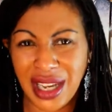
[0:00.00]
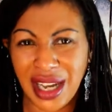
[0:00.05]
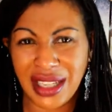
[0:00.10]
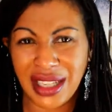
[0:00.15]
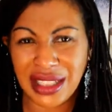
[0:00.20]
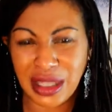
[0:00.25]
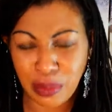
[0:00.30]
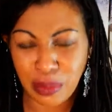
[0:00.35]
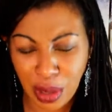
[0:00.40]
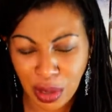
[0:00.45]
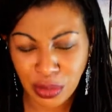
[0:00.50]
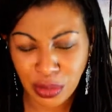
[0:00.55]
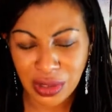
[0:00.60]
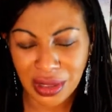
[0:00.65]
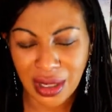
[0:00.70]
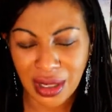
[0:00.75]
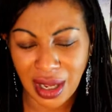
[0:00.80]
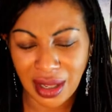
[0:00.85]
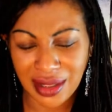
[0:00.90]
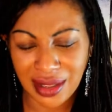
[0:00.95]
I
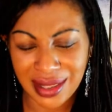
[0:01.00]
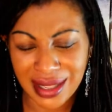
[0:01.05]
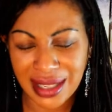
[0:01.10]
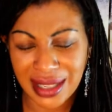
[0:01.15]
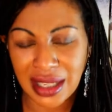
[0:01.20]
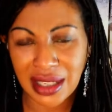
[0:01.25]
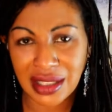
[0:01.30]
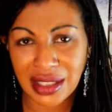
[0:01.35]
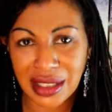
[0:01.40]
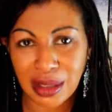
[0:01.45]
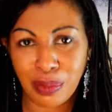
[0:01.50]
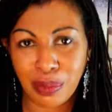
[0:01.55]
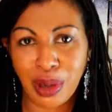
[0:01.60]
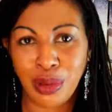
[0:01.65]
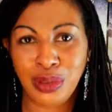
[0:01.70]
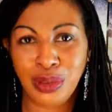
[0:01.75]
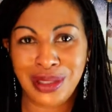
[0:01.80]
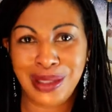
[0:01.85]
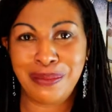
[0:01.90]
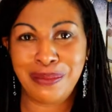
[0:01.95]
think it's
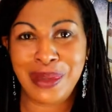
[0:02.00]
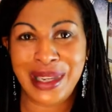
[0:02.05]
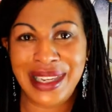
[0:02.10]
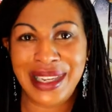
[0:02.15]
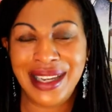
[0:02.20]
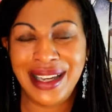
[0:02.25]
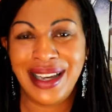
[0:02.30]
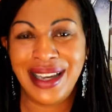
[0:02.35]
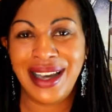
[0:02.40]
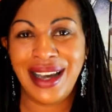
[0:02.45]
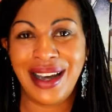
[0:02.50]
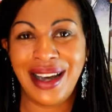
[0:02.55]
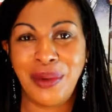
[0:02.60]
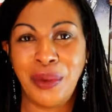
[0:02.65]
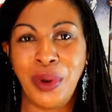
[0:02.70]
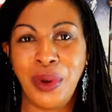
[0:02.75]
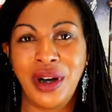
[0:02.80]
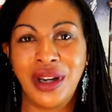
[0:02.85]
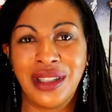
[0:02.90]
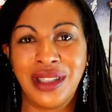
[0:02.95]
supposed to be a
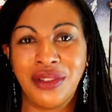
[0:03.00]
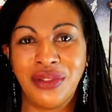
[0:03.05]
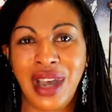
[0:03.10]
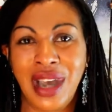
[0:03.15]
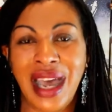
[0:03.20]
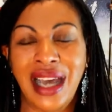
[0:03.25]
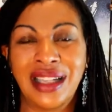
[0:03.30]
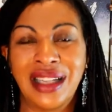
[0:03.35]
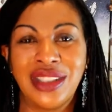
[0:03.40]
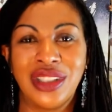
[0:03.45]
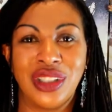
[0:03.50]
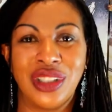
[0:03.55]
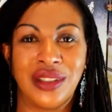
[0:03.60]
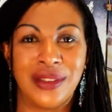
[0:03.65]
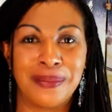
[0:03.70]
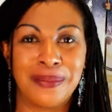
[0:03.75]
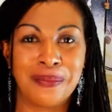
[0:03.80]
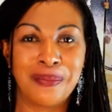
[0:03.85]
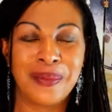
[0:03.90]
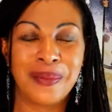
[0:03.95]
word of
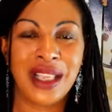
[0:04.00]
action.